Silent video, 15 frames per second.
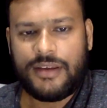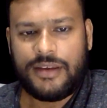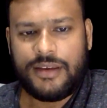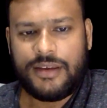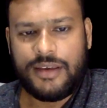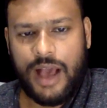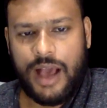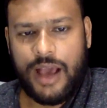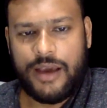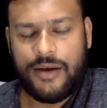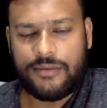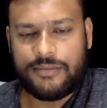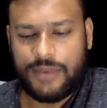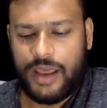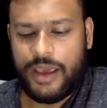yeah
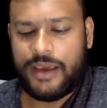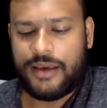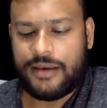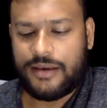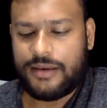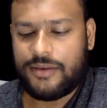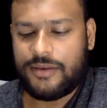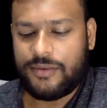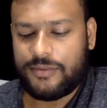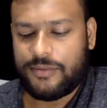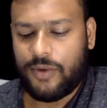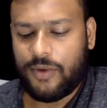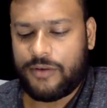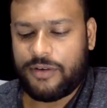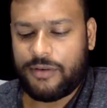I'm um, like you know
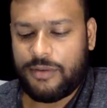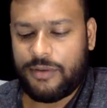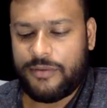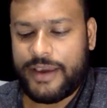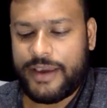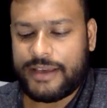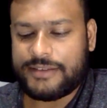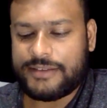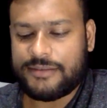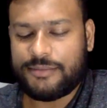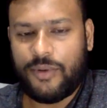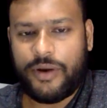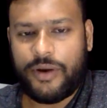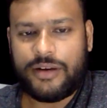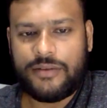not from a vacation
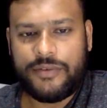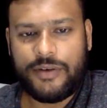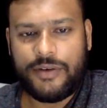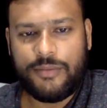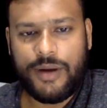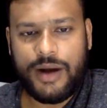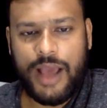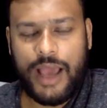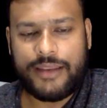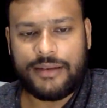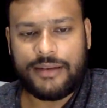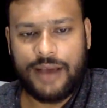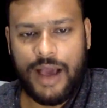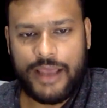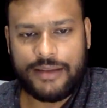point of view but i
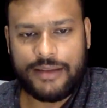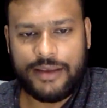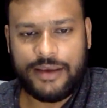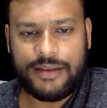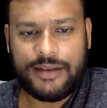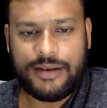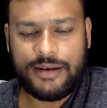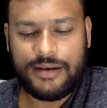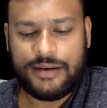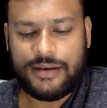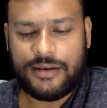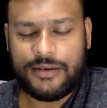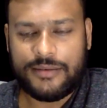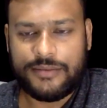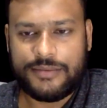i think
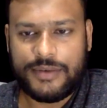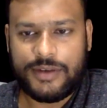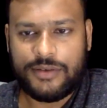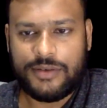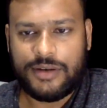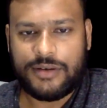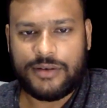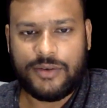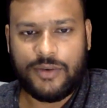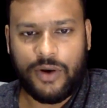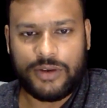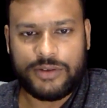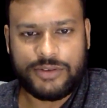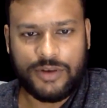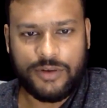the you know the
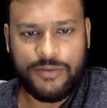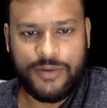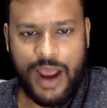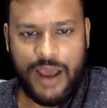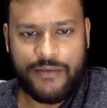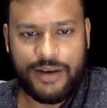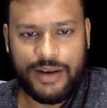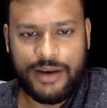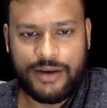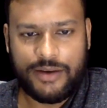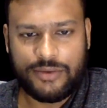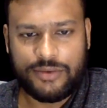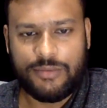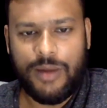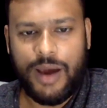cost of traveling to
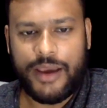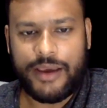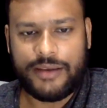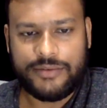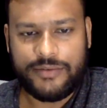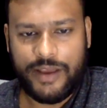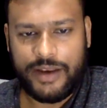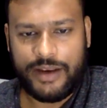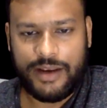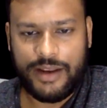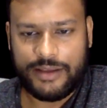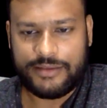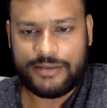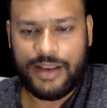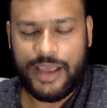dubai is very
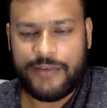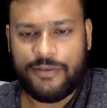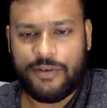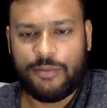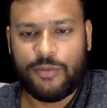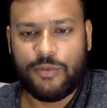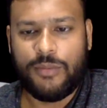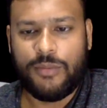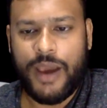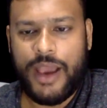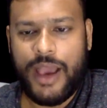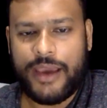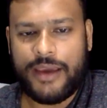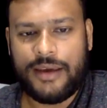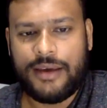less like from mumbai
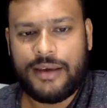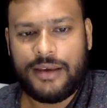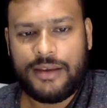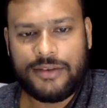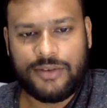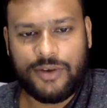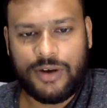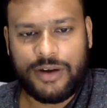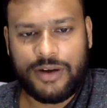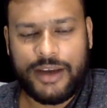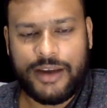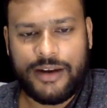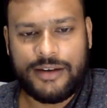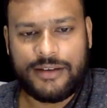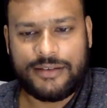i very
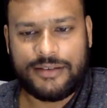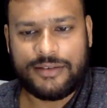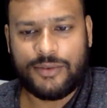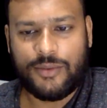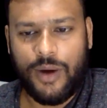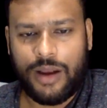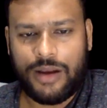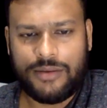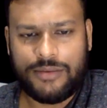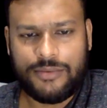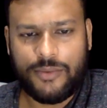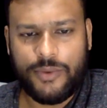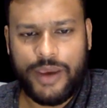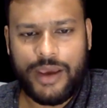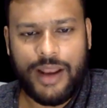one
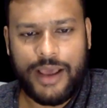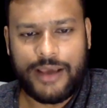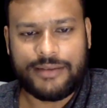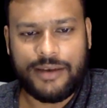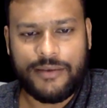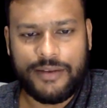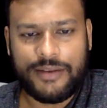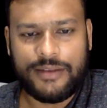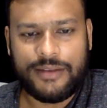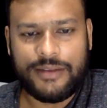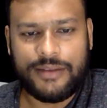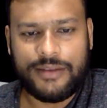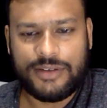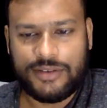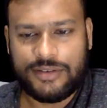way like
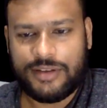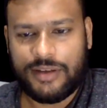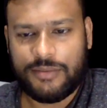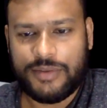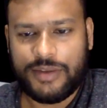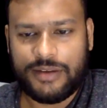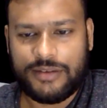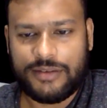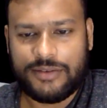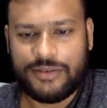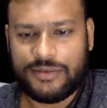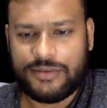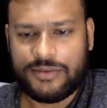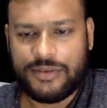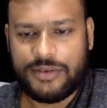7000 or something so